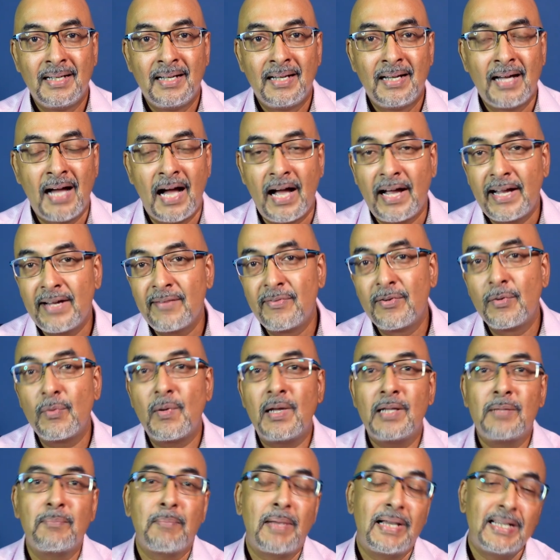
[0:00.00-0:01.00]
Hi
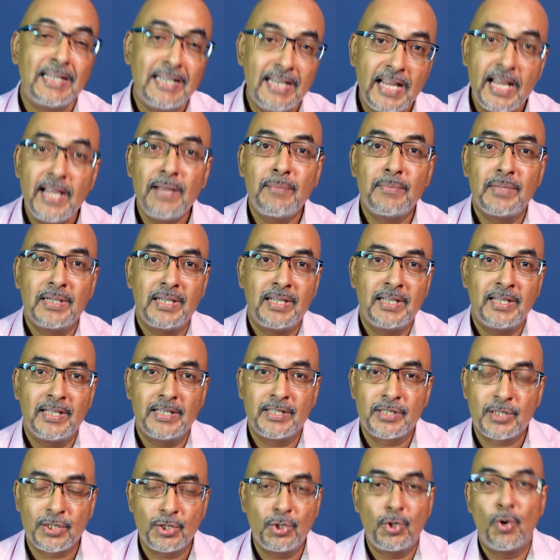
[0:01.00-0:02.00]
everyone, my name
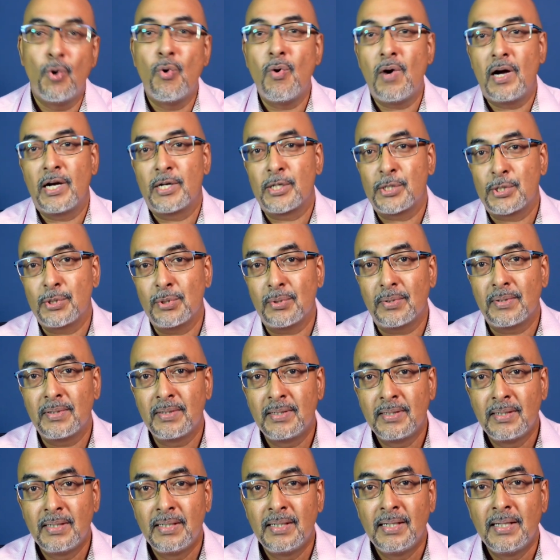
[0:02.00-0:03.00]
is Ashokh.
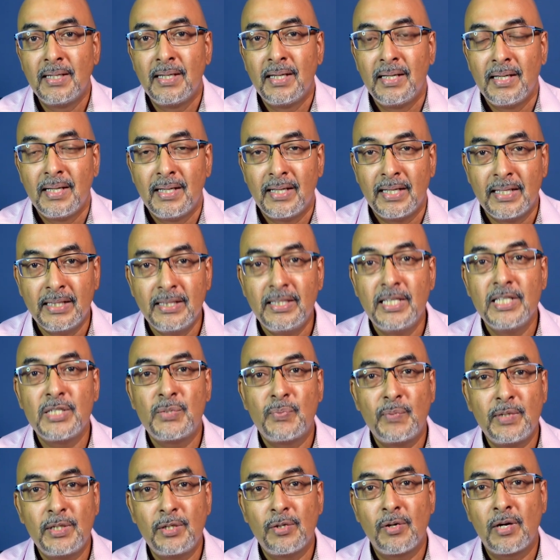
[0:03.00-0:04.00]
In this
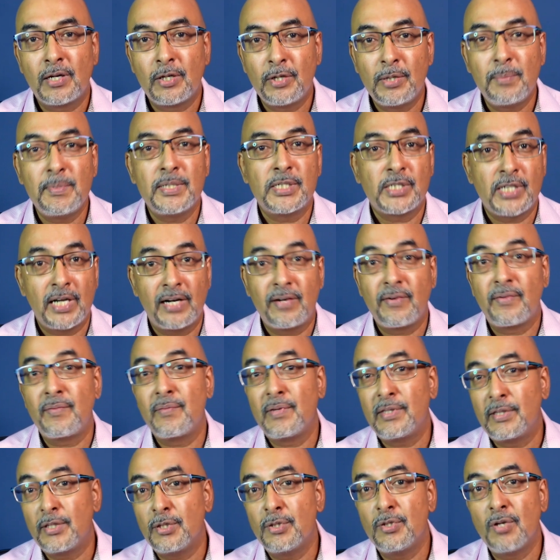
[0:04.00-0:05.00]
video, I'm going to be sharing
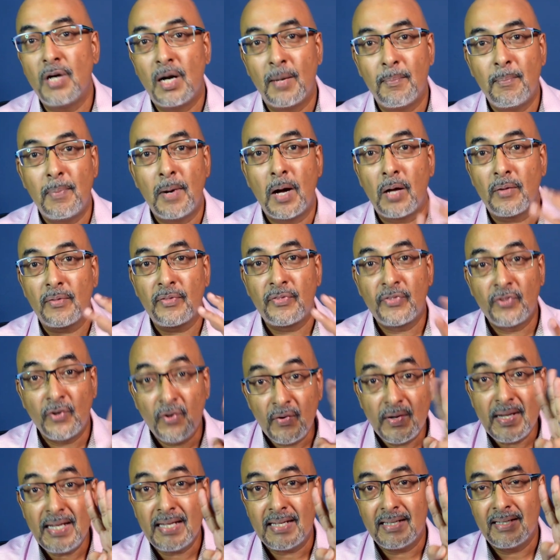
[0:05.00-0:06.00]
with you about
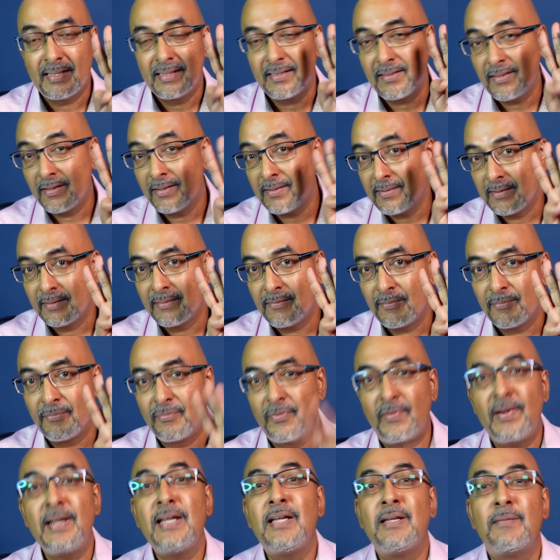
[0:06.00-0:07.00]
3
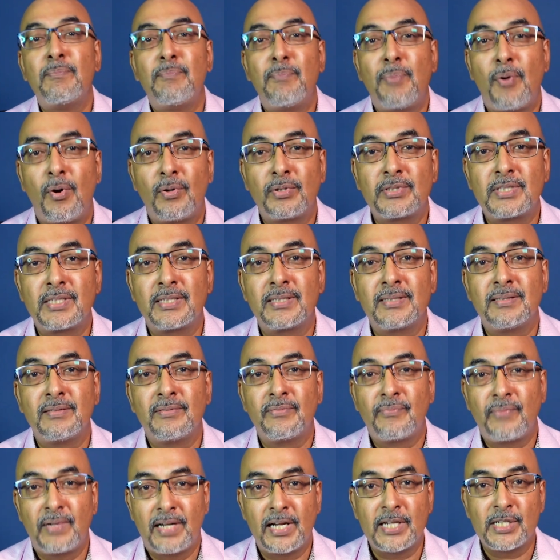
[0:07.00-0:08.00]
very important
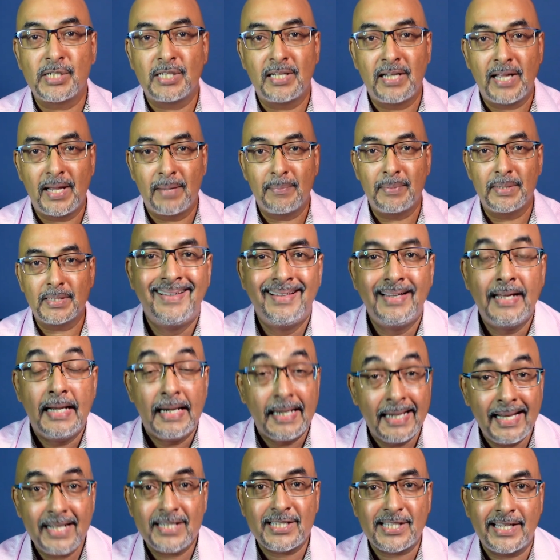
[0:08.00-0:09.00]
financial habits.
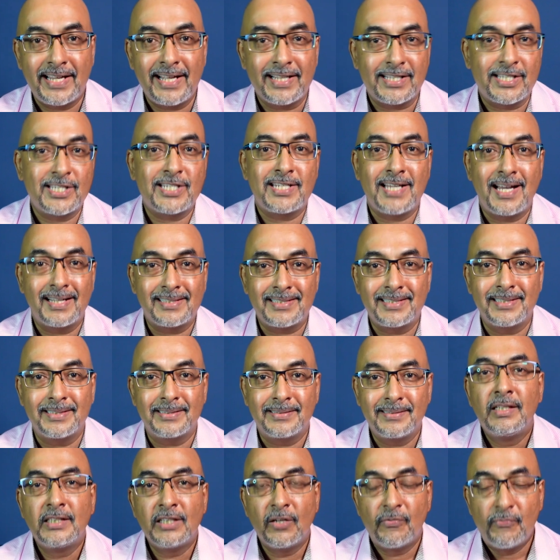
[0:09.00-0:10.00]
Let's get started.
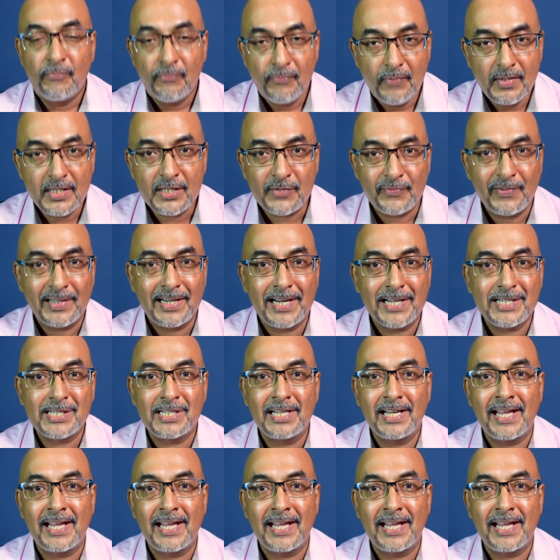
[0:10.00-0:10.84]
The first financial